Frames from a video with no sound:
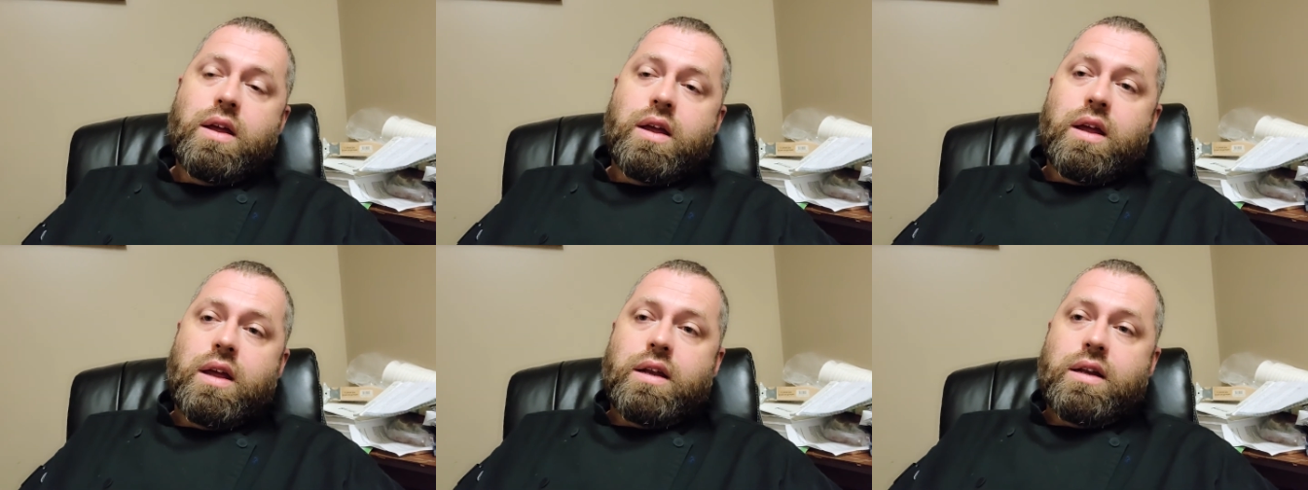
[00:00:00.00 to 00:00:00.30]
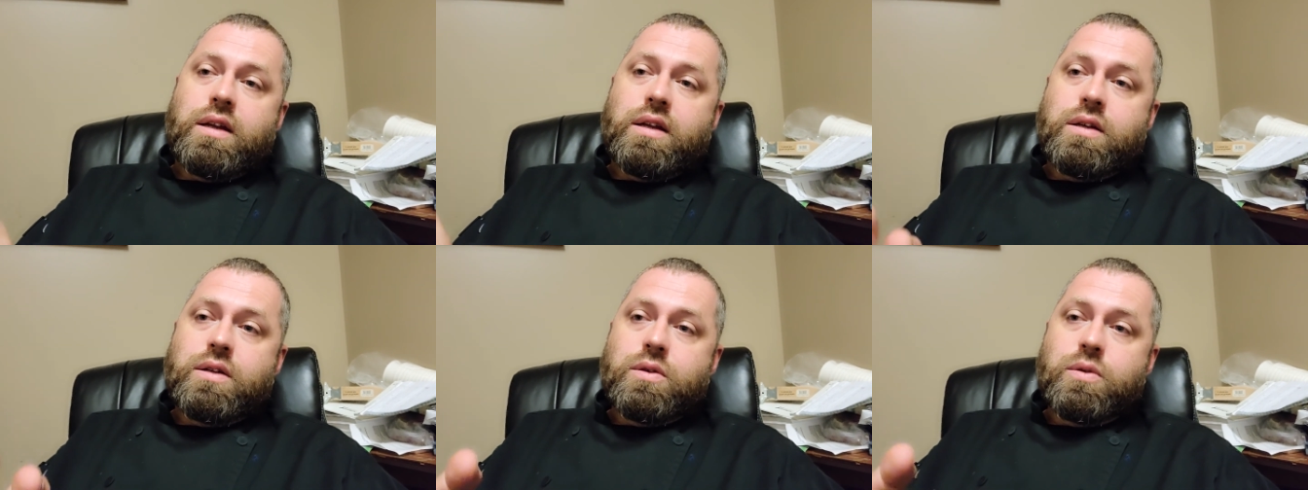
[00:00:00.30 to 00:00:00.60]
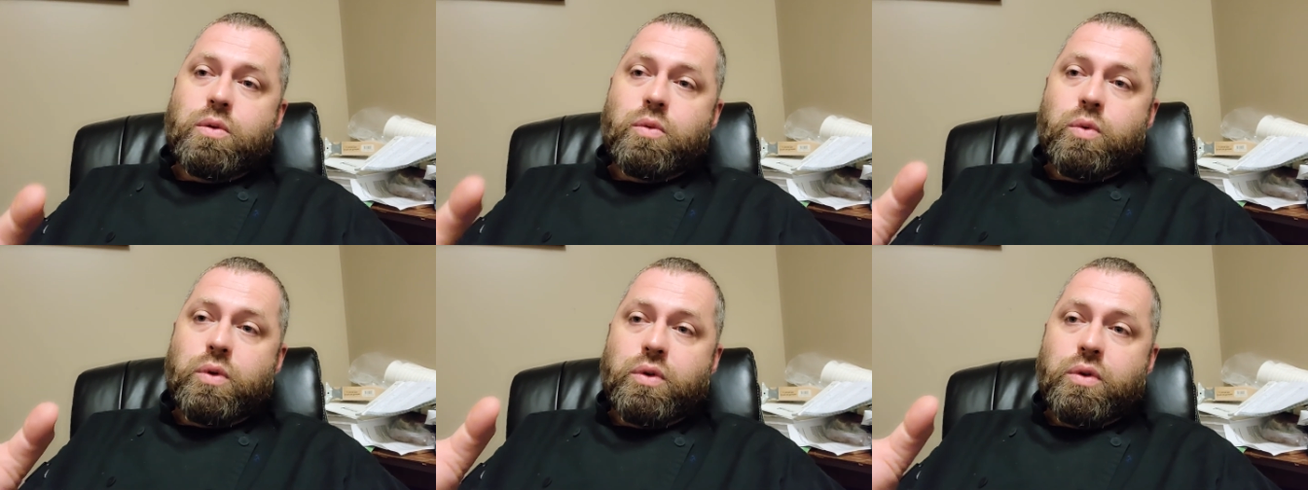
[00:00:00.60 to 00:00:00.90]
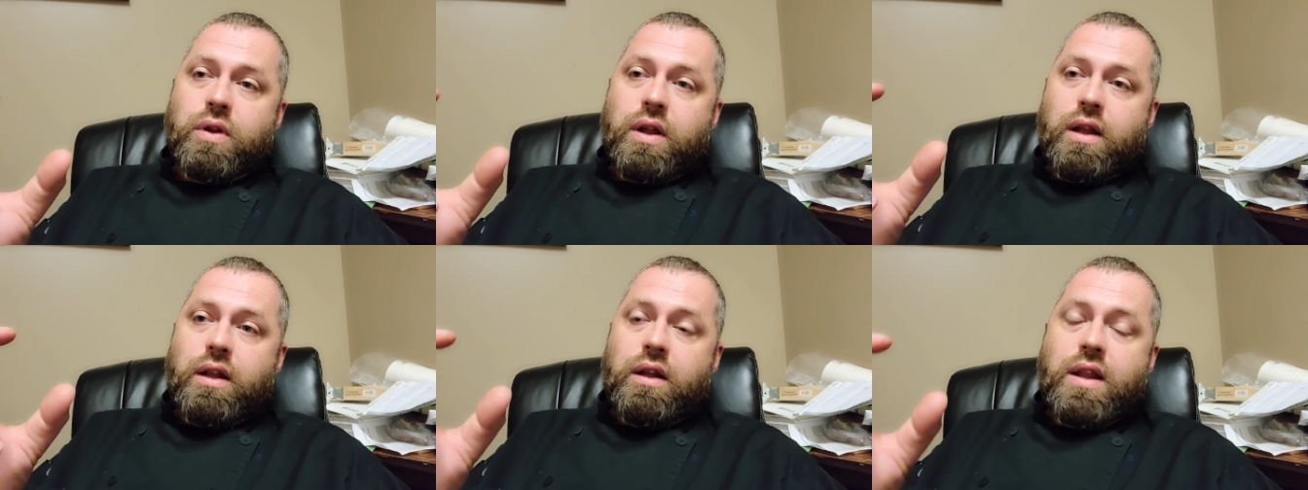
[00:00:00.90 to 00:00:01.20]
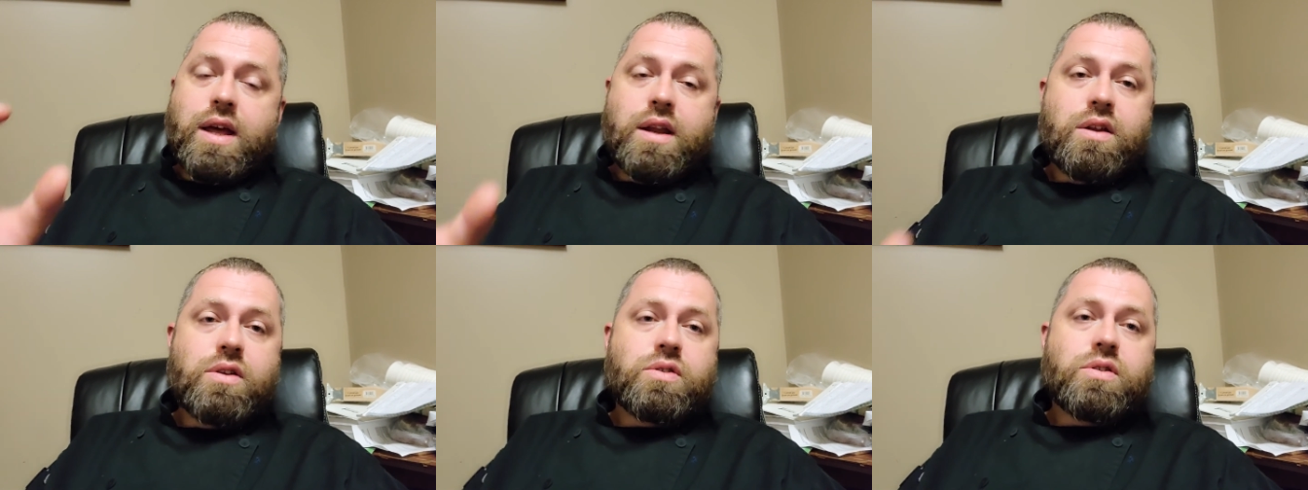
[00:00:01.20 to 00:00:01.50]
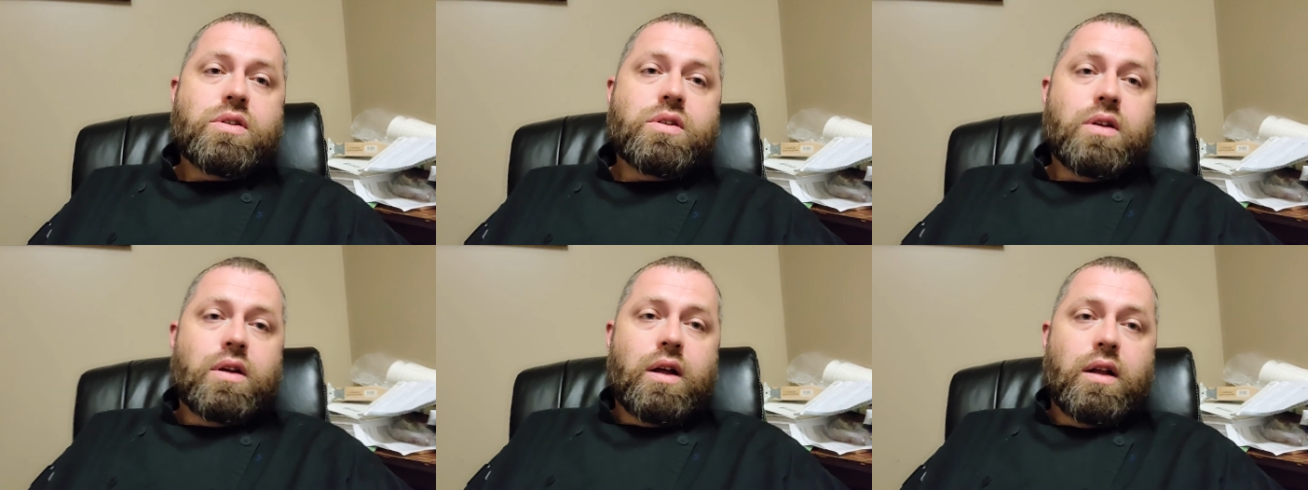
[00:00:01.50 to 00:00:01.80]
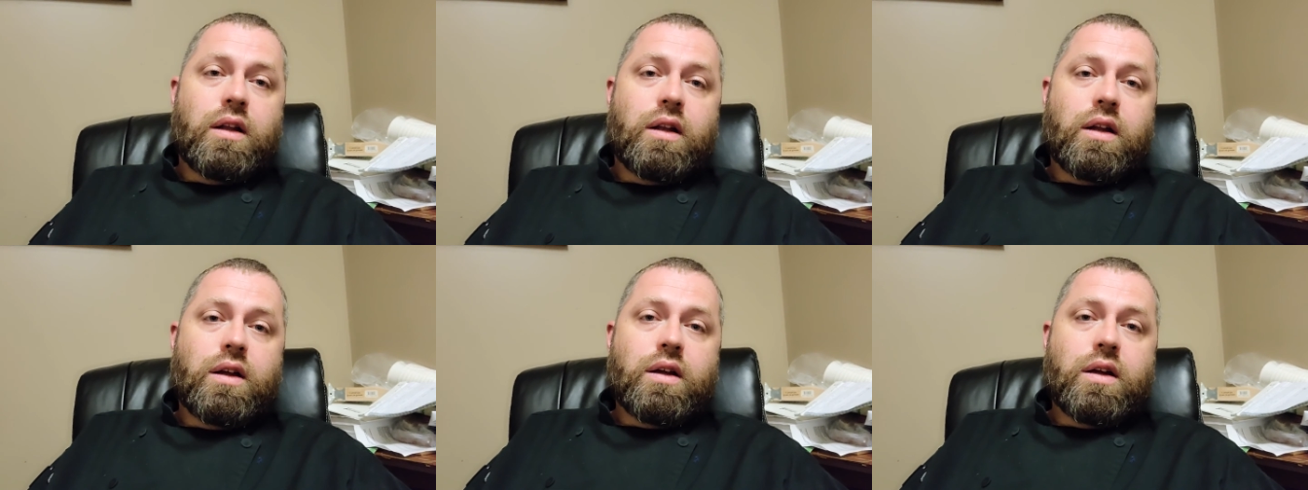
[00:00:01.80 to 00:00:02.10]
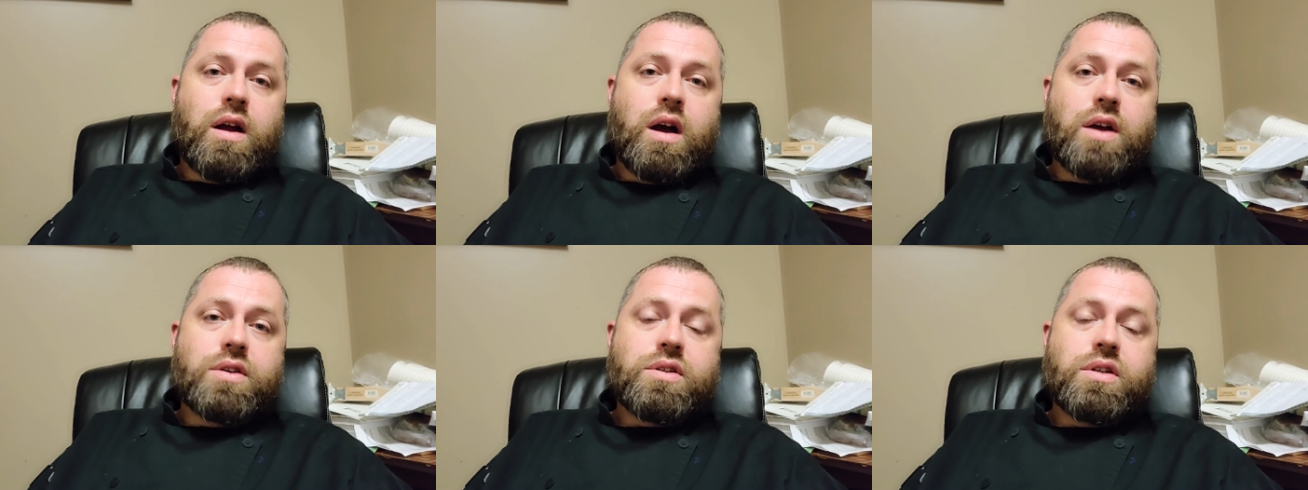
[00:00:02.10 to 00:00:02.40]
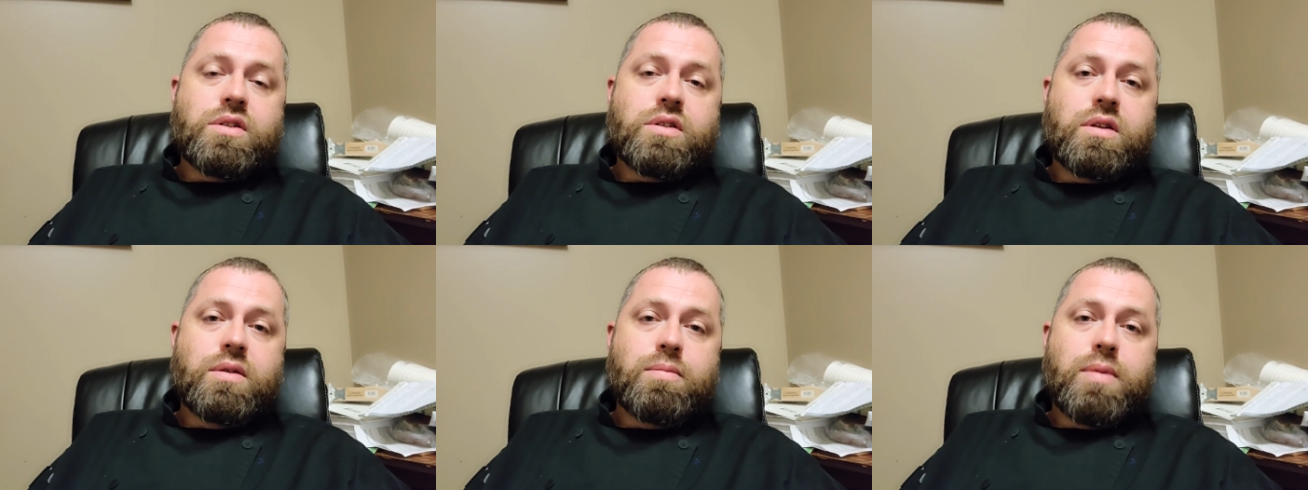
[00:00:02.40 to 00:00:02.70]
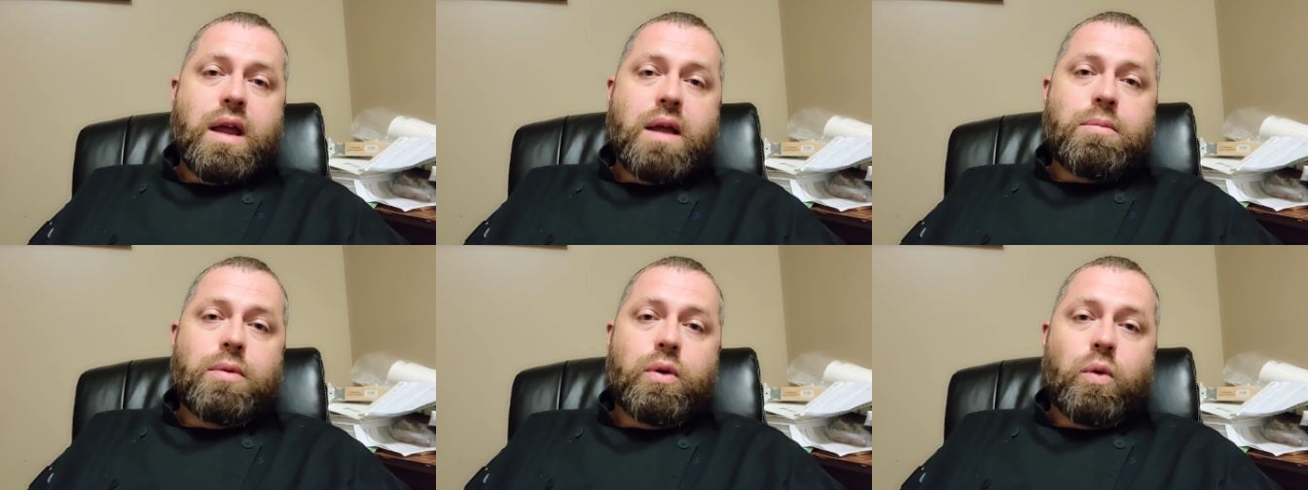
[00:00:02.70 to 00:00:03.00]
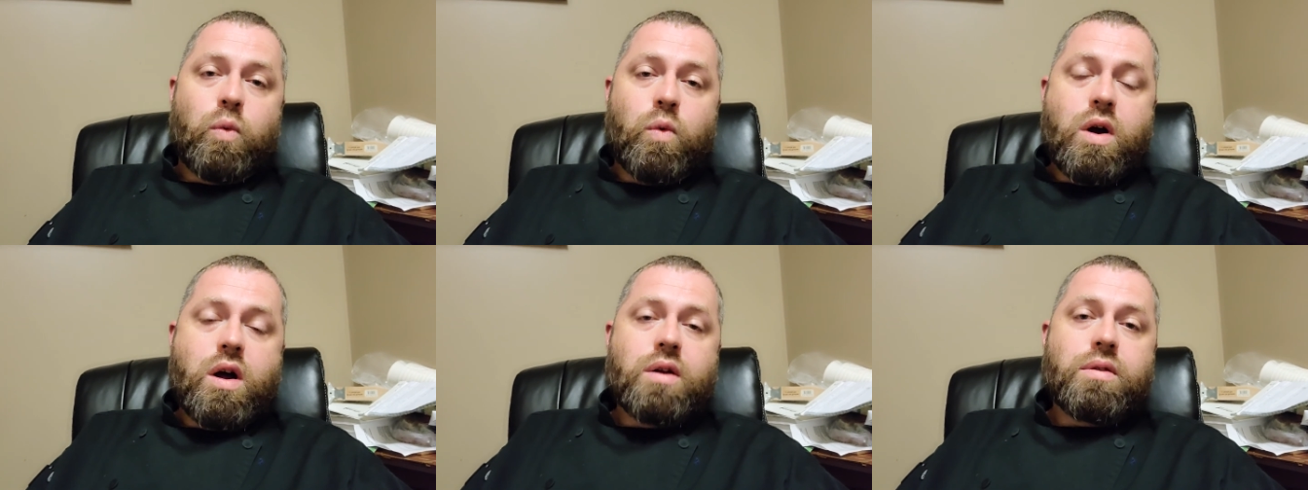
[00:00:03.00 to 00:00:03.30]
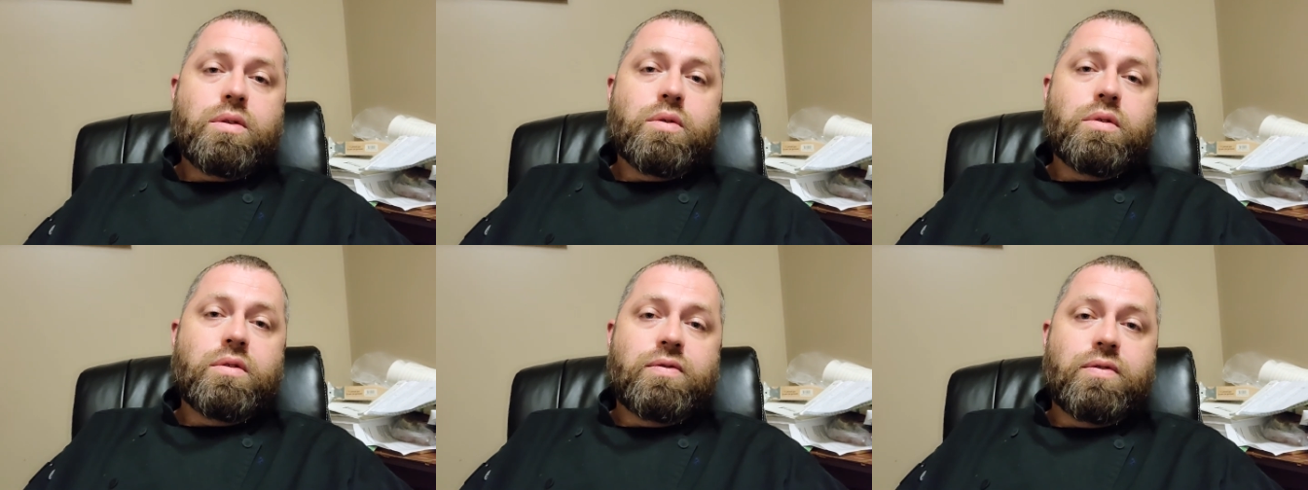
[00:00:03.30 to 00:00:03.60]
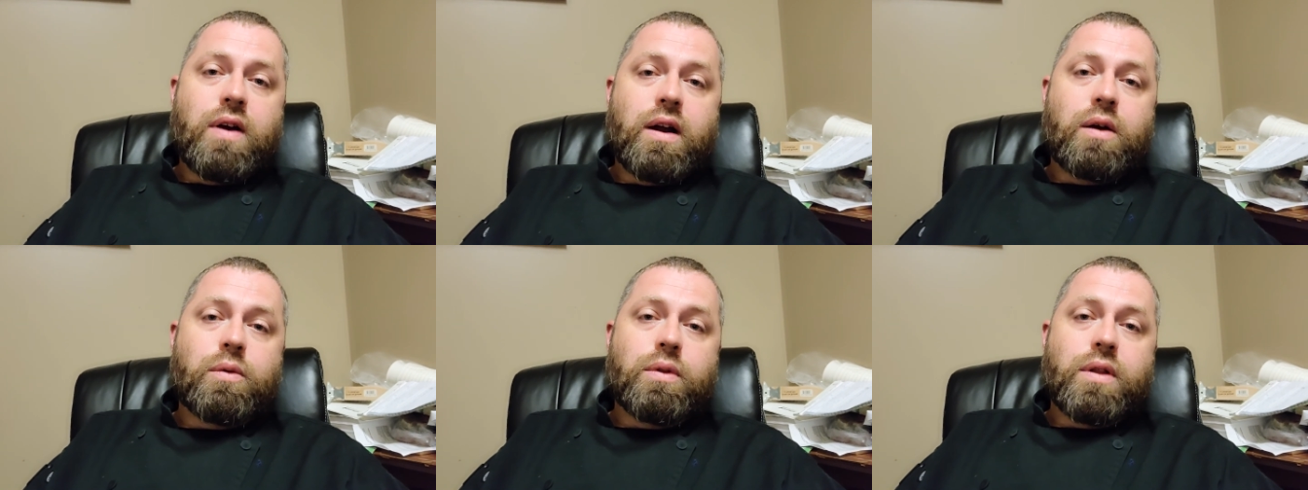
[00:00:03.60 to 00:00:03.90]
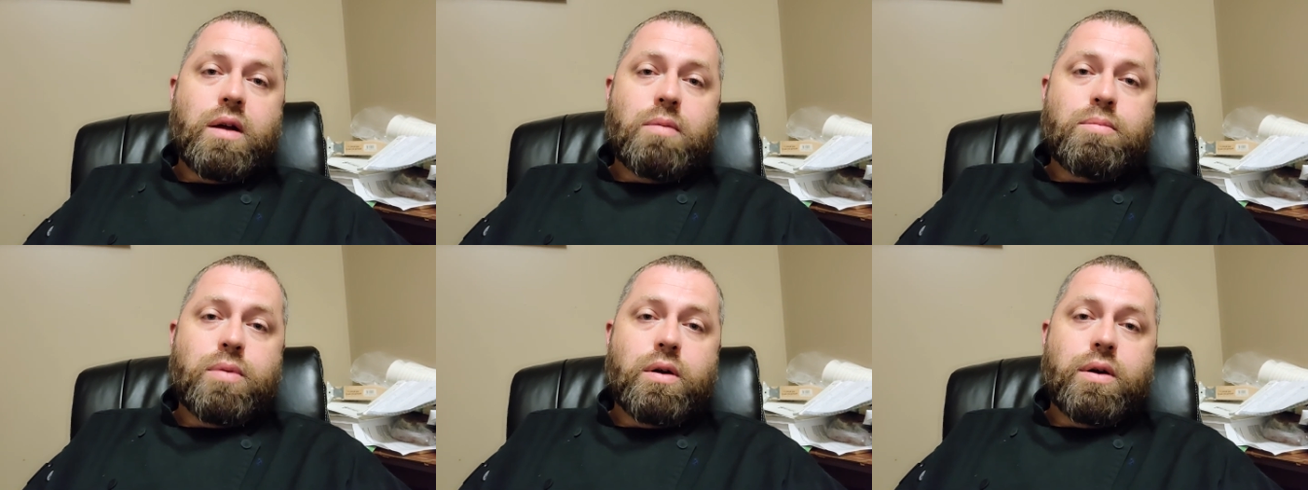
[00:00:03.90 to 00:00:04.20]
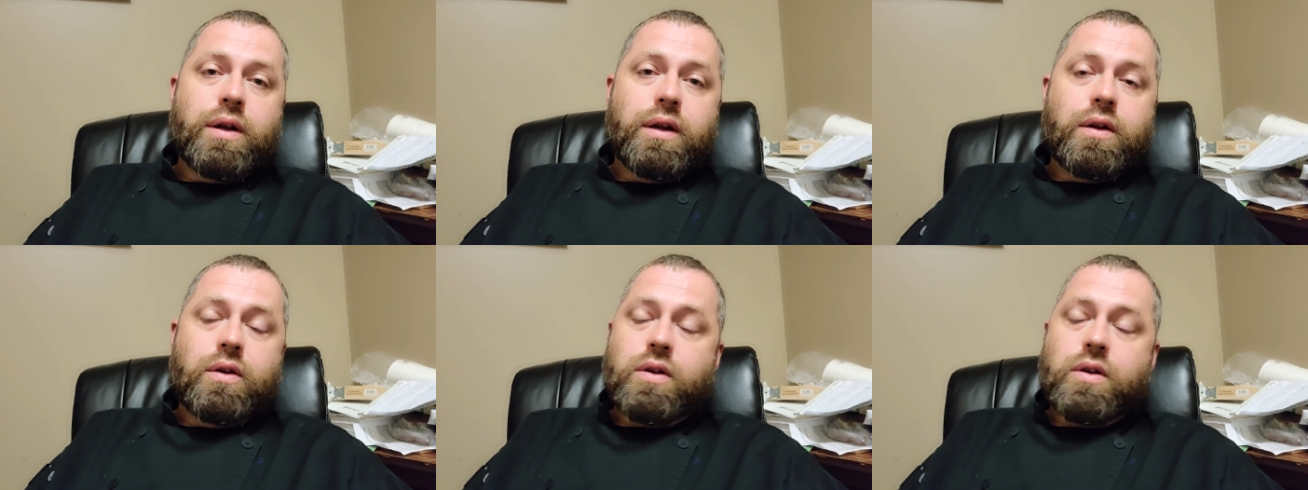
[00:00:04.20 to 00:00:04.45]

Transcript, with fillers: and he will let us uh, cause us to be able to walk through the fire without burning.